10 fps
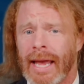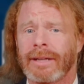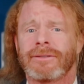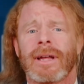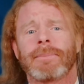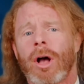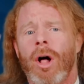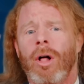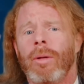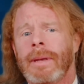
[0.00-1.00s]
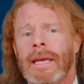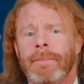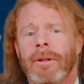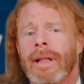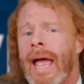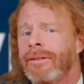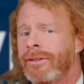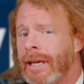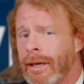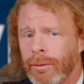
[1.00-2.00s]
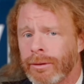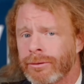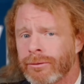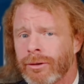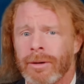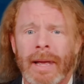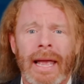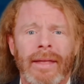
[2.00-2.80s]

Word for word: except all people as equals group